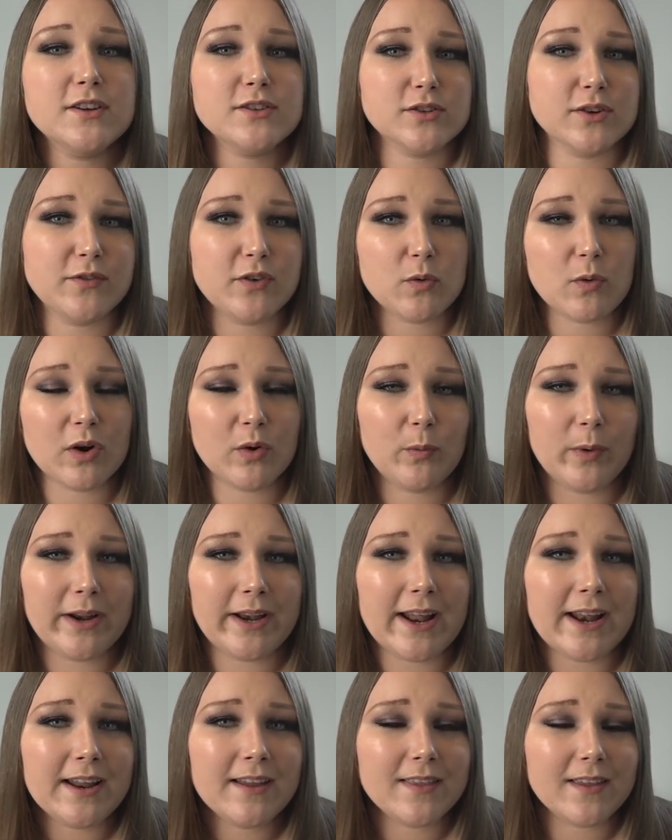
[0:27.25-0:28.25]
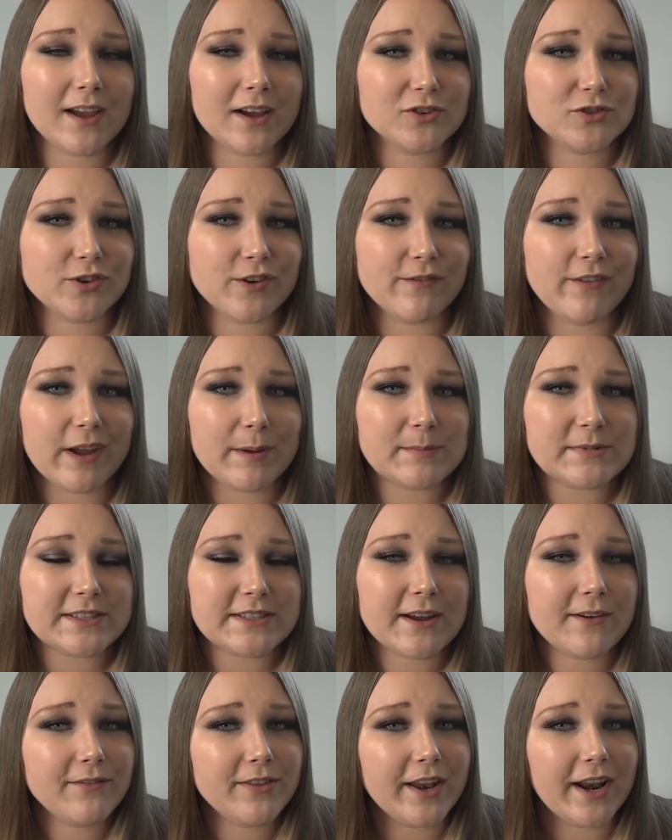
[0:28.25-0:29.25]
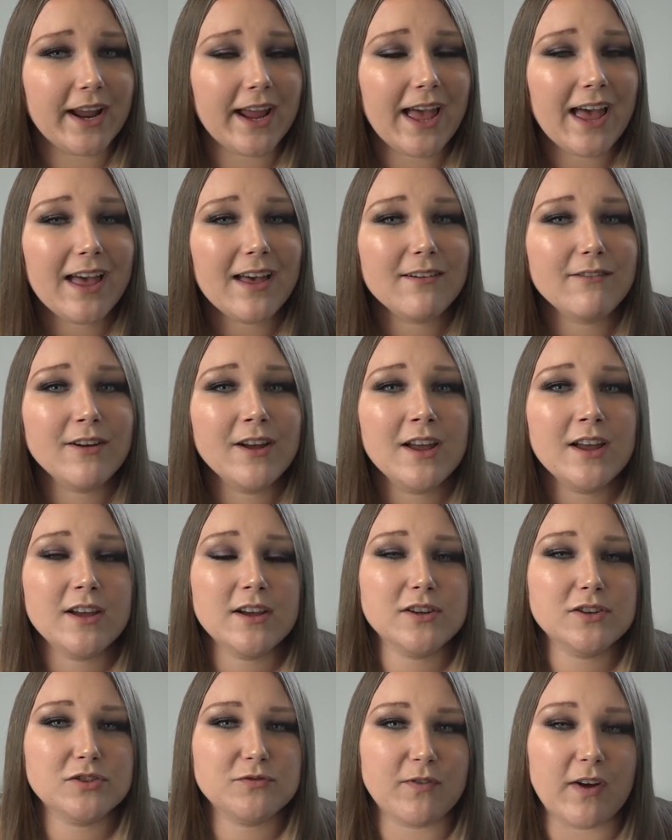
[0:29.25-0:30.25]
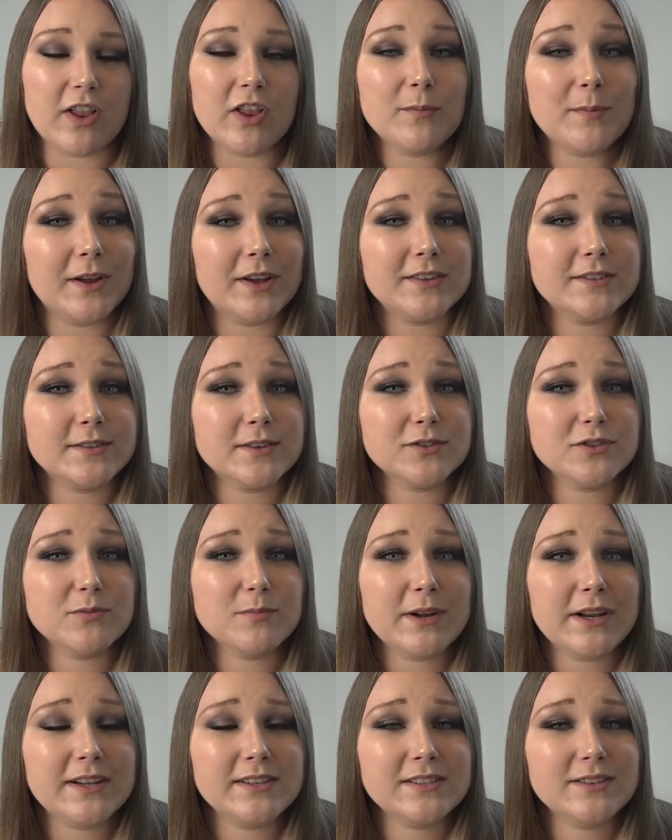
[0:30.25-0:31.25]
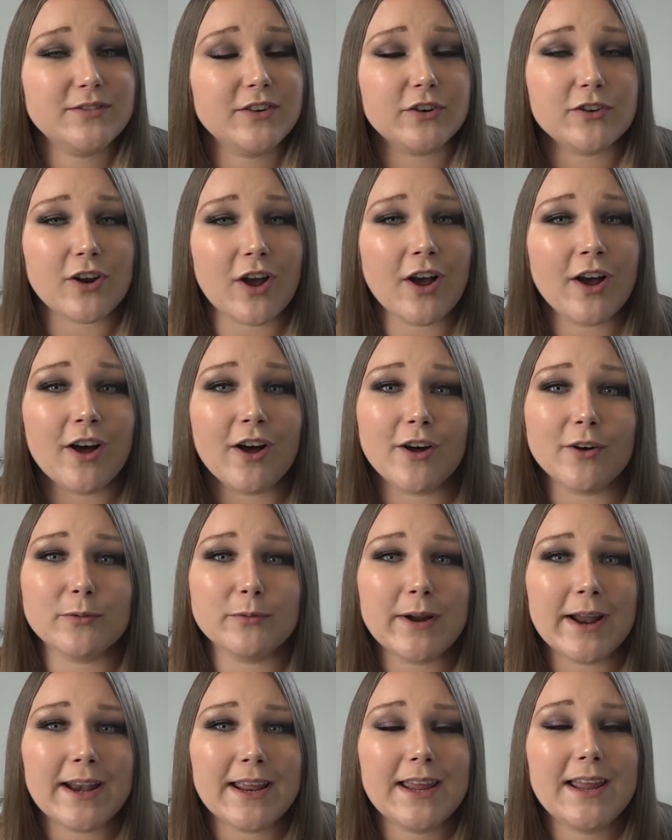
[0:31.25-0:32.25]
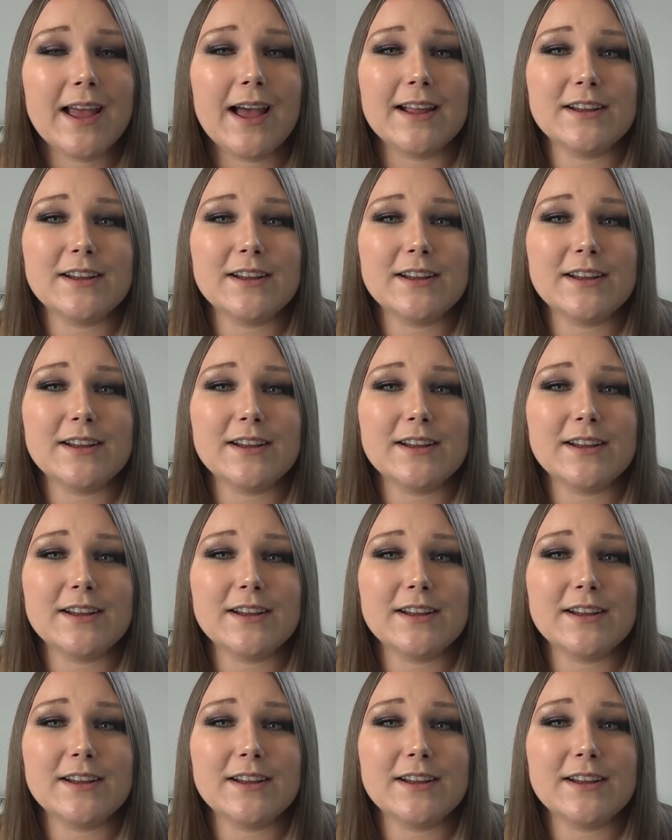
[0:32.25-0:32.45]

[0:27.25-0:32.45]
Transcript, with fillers: So if you want to win any of the extra vape stuff that I have, follow me on social medias if you're not already.